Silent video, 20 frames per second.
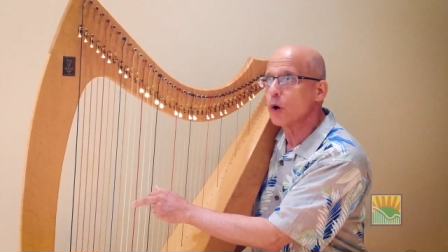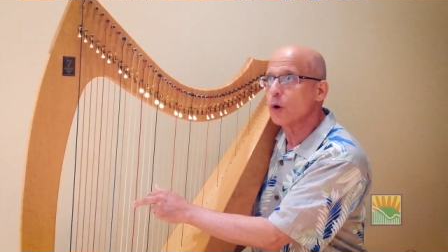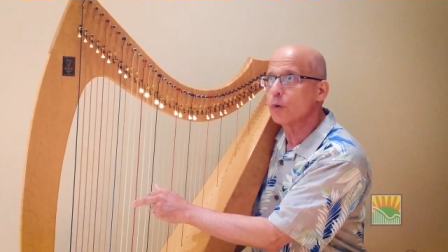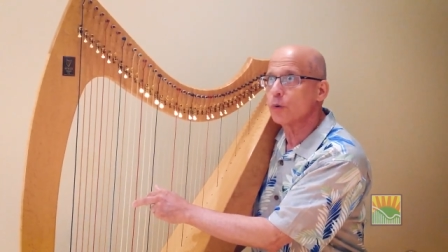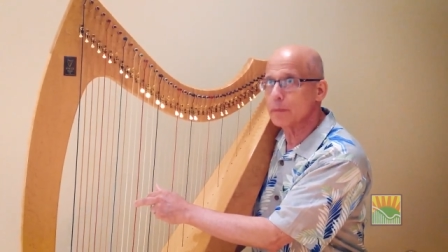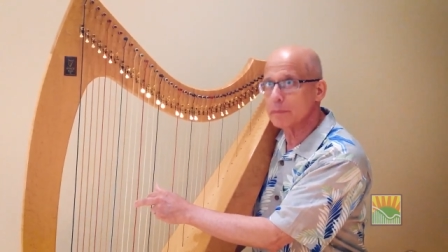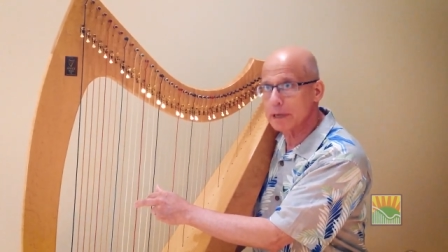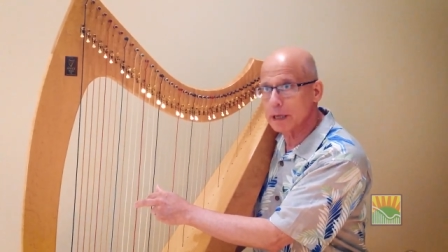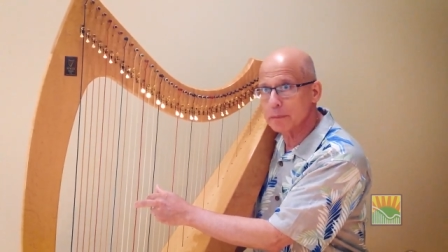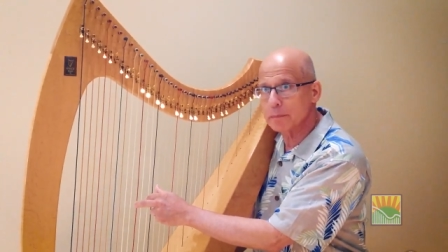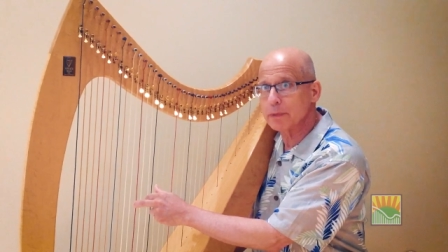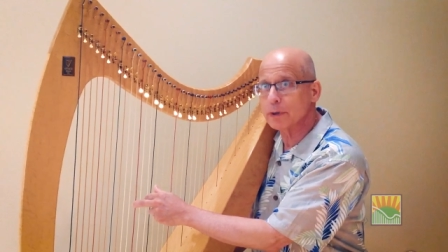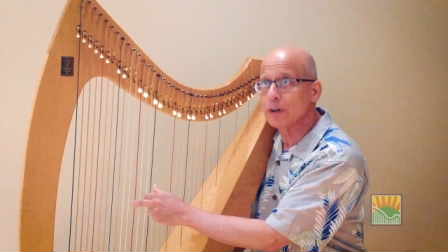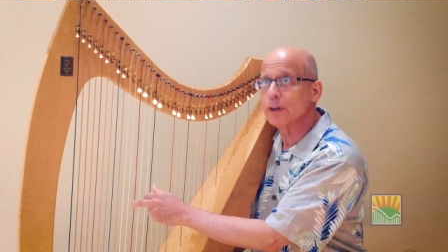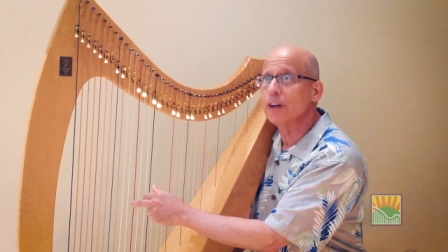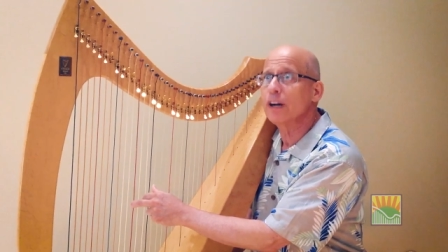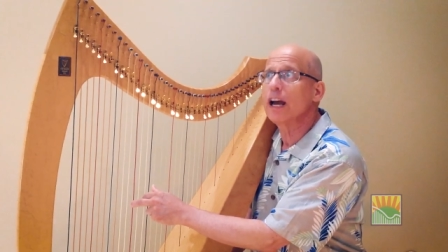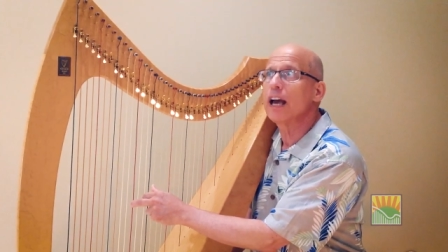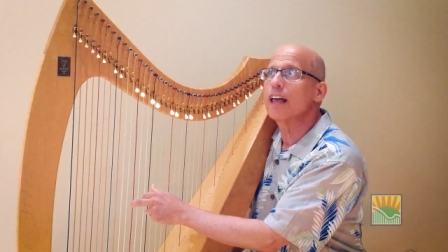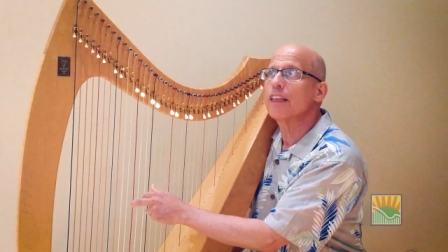
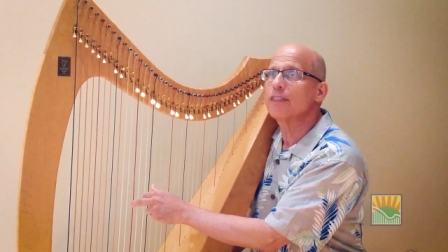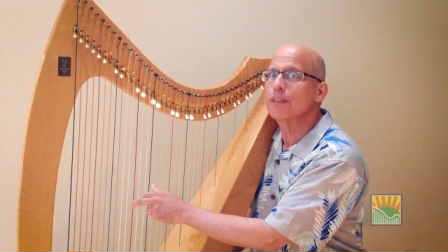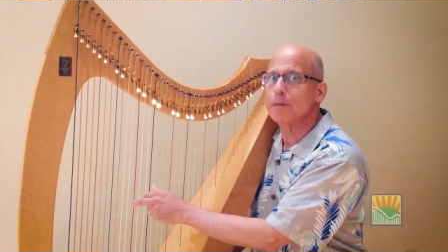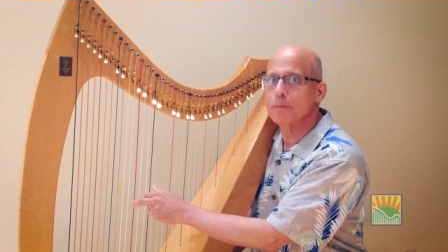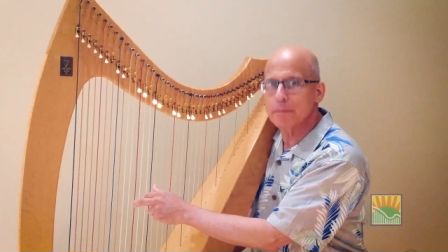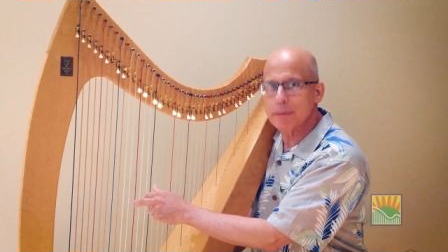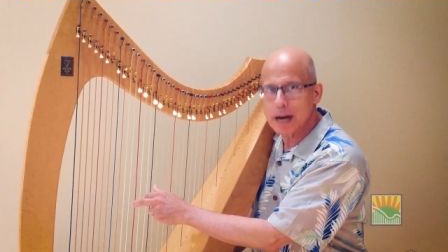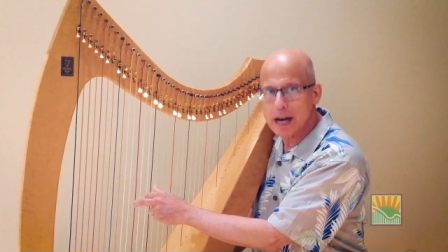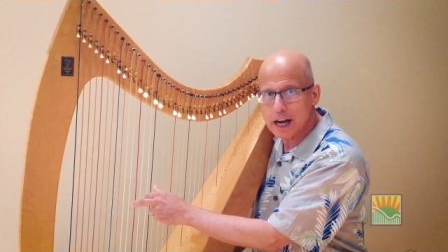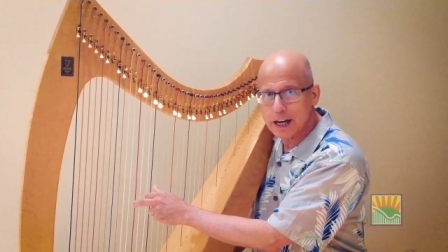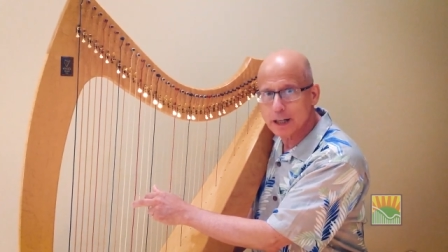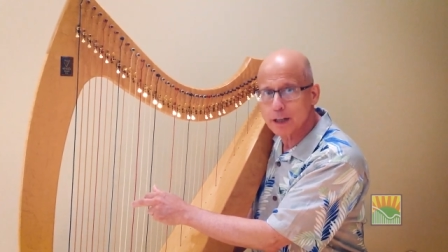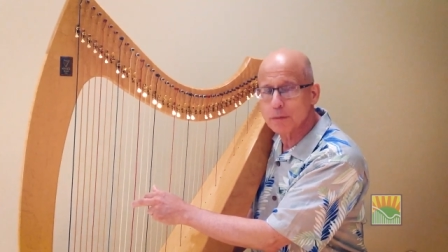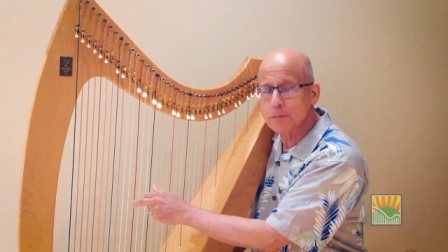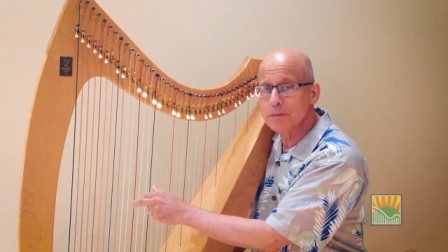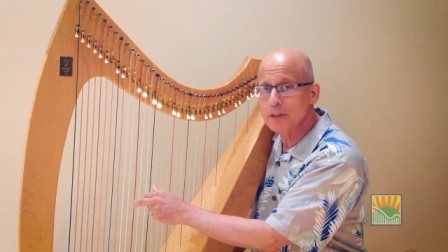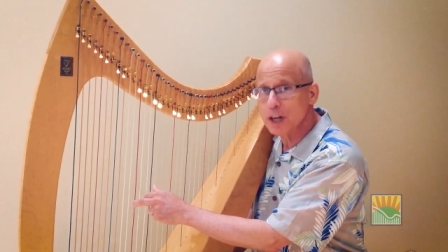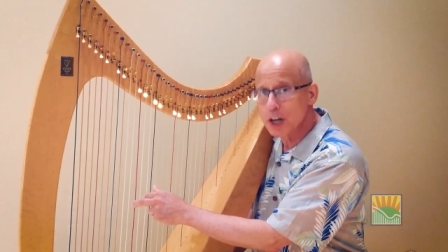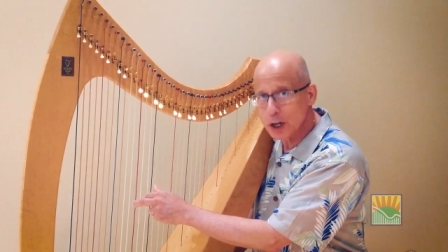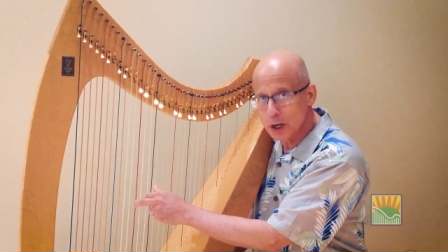Remember, the
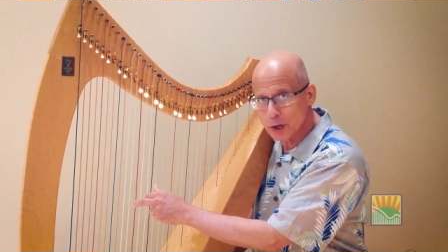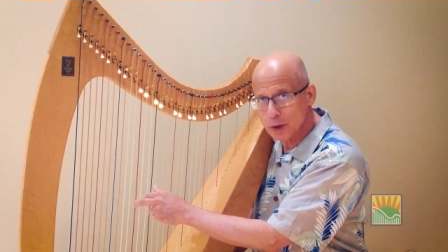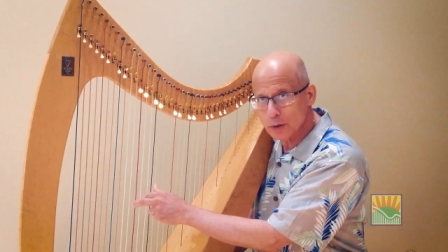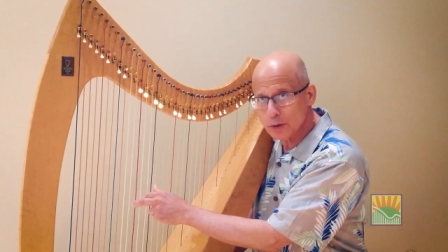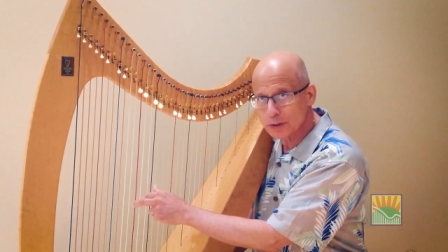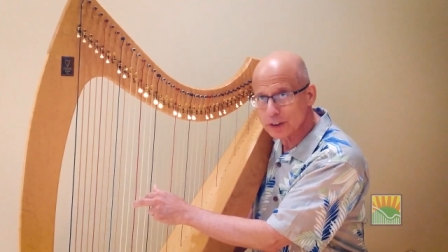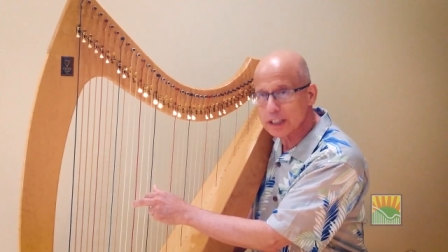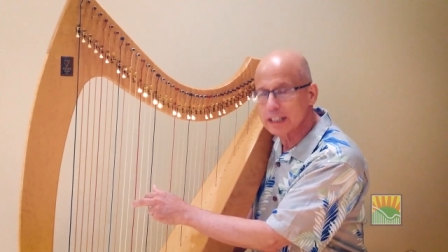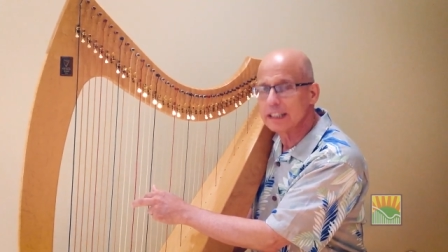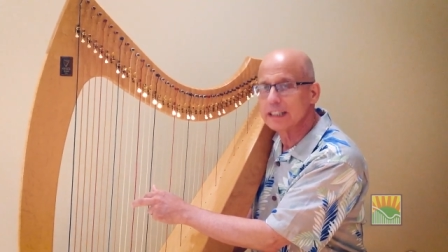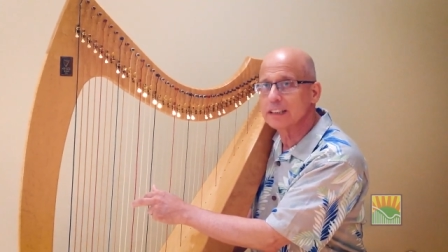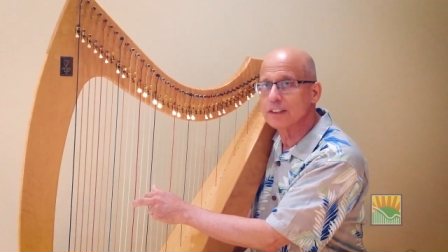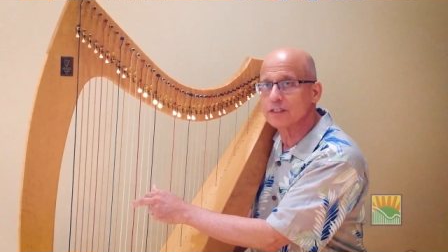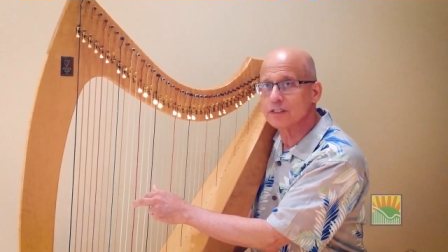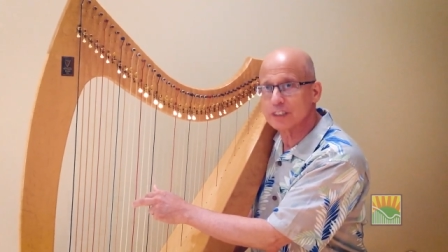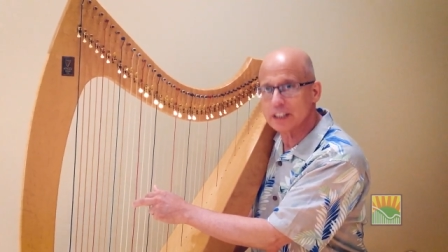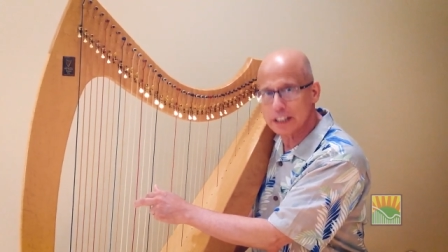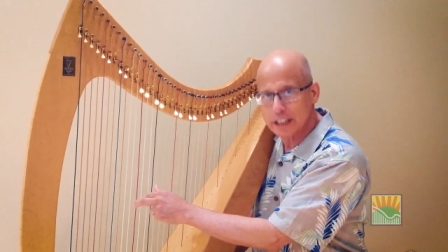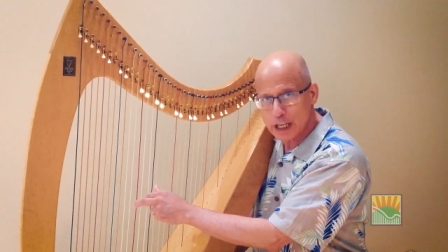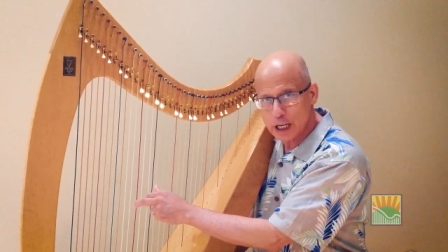bottom note
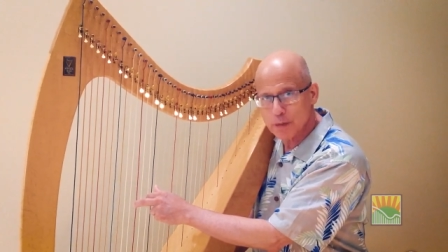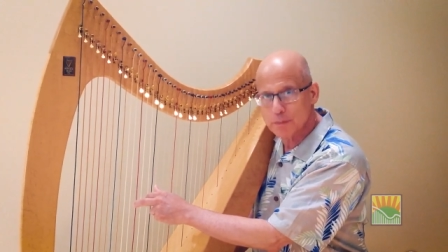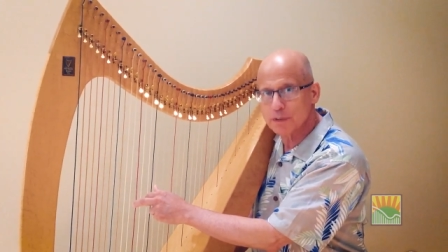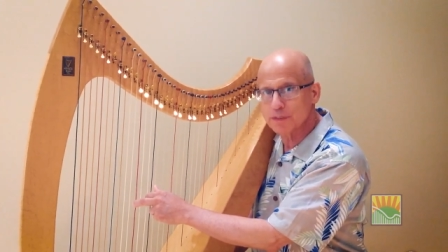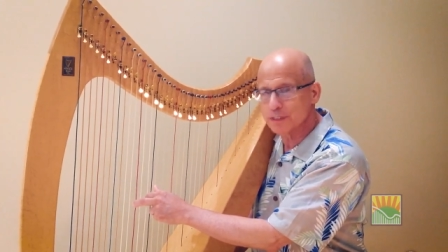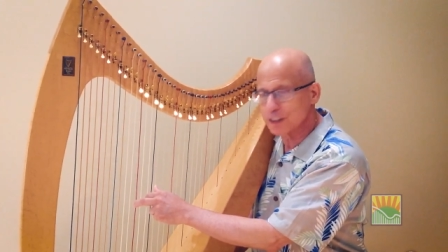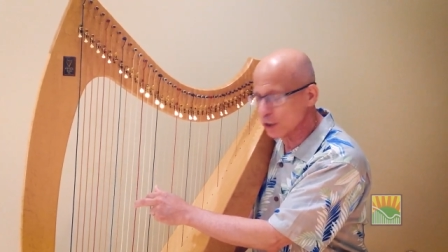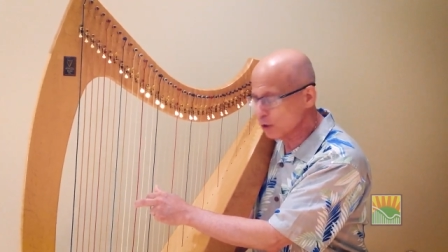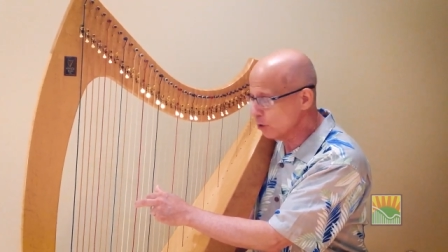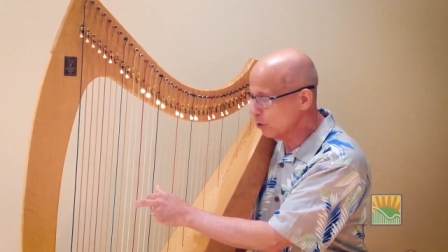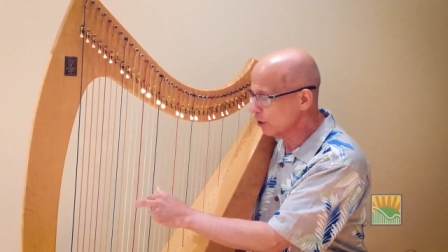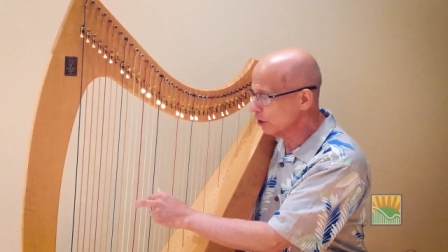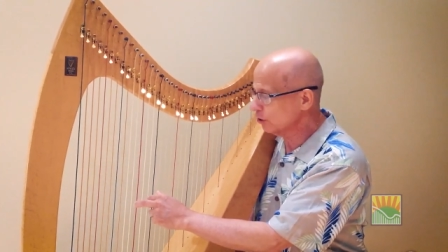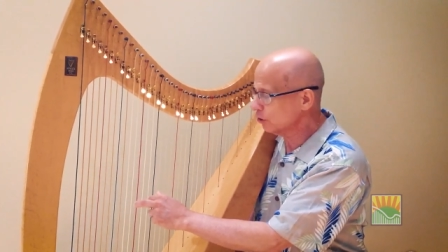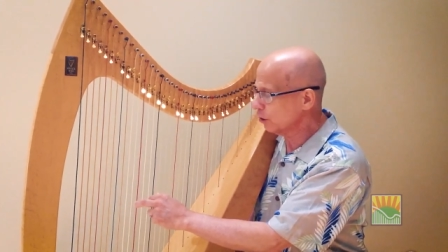is the name of the chord.